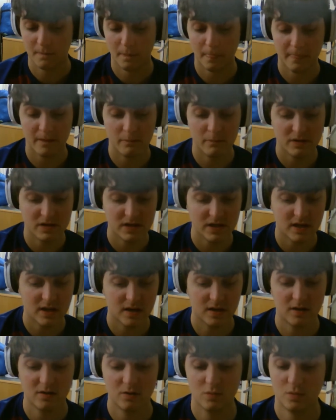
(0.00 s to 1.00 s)
in
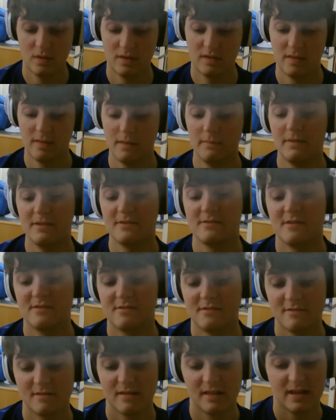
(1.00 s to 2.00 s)
particular whether the business
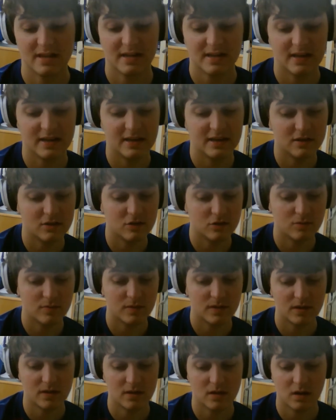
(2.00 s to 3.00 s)
is likely to
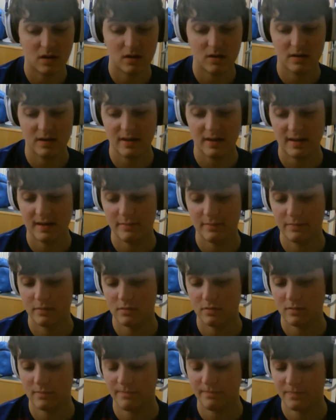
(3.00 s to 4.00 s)
be
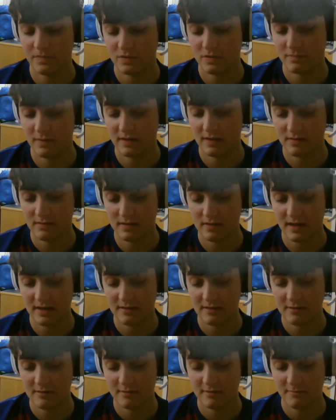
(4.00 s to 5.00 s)
unable to pay its
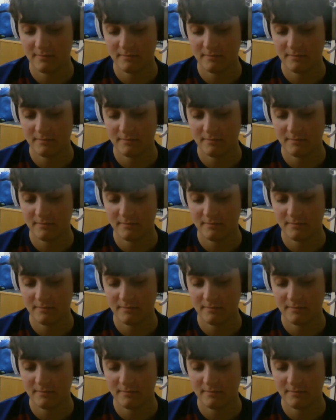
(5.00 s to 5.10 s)
debts.